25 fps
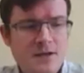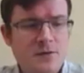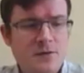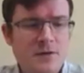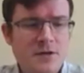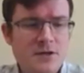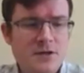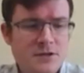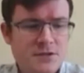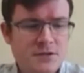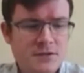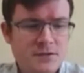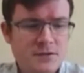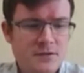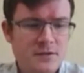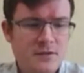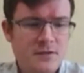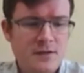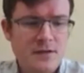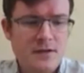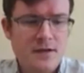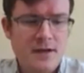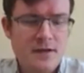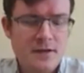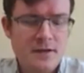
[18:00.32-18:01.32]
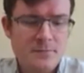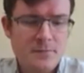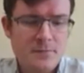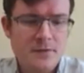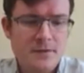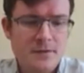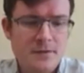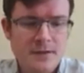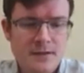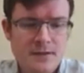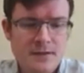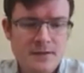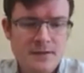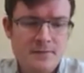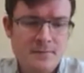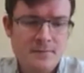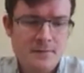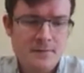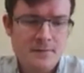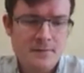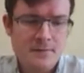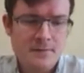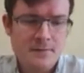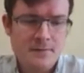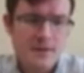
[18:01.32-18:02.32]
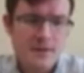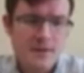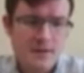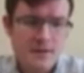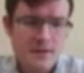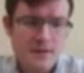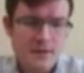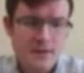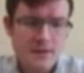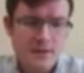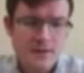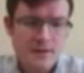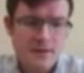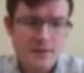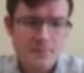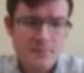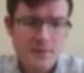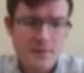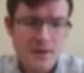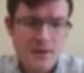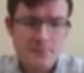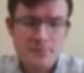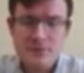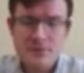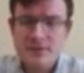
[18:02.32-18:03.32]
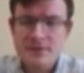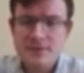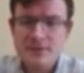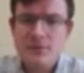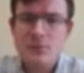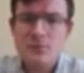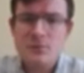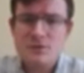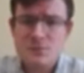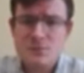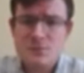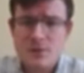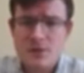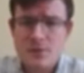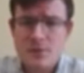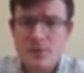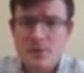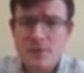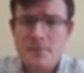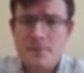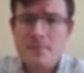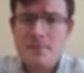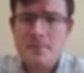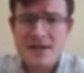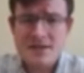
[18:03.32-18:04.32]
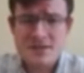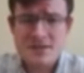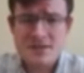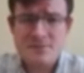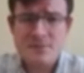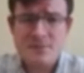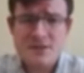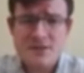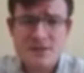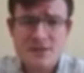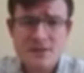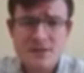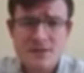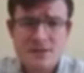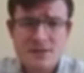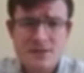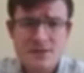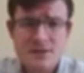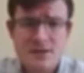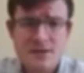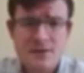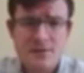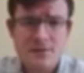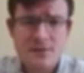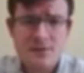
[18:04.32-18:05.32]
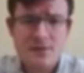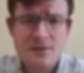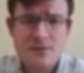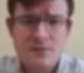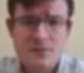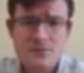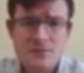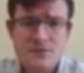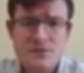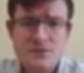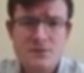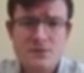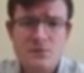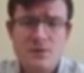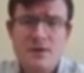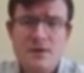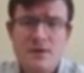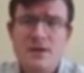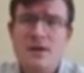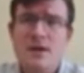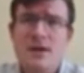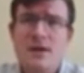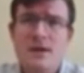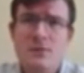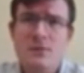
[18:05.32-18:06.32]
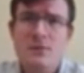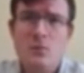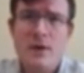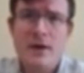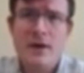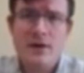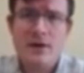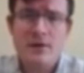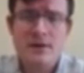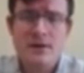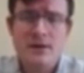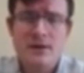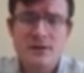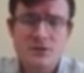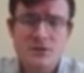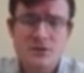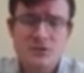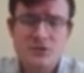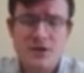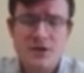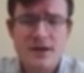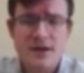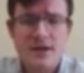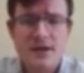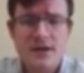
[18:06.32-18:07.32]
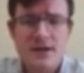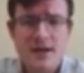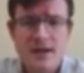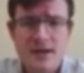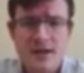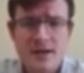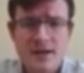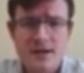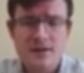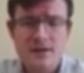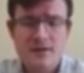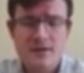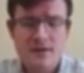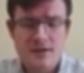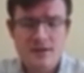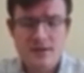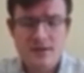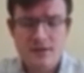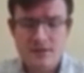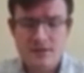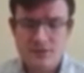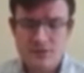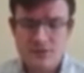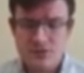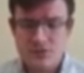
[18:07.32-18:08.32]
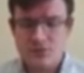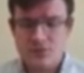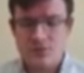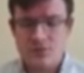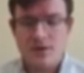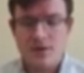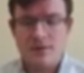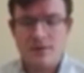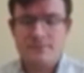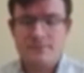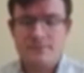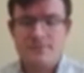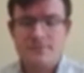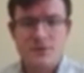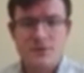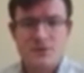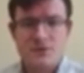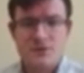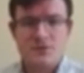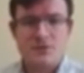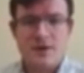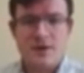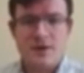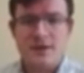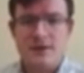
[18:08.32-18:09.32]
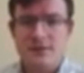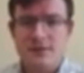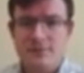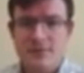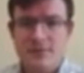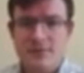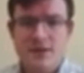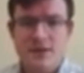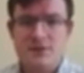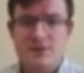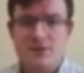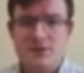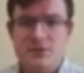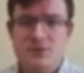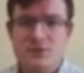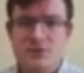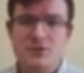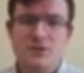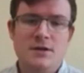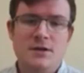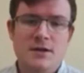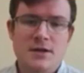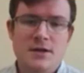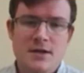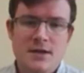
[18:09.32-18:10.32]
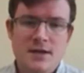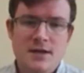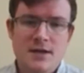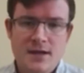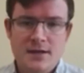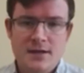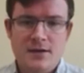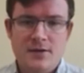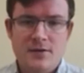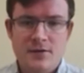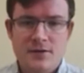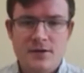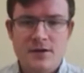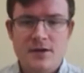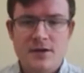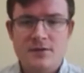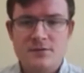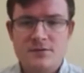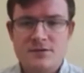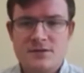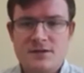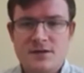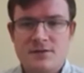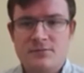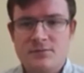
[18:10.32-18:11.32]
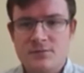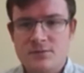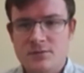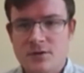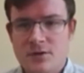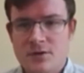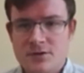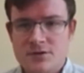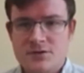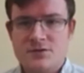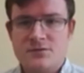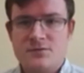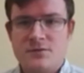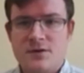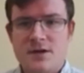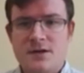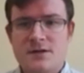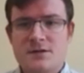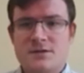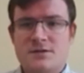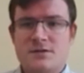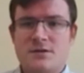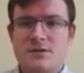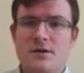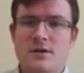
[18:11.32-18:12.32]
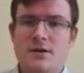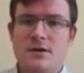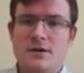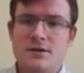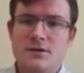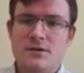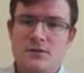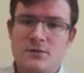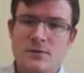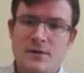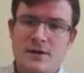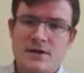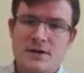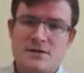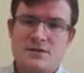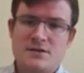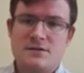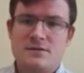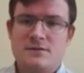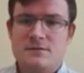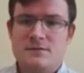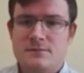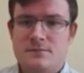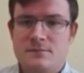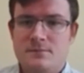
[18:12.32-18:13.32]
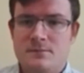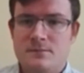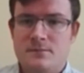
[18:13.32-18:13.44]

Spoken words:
iteration that I played, I believe it was one of the more pessimistic scenarios, wherein China had a strong first strike advantage and carried out several large strikes on U.S.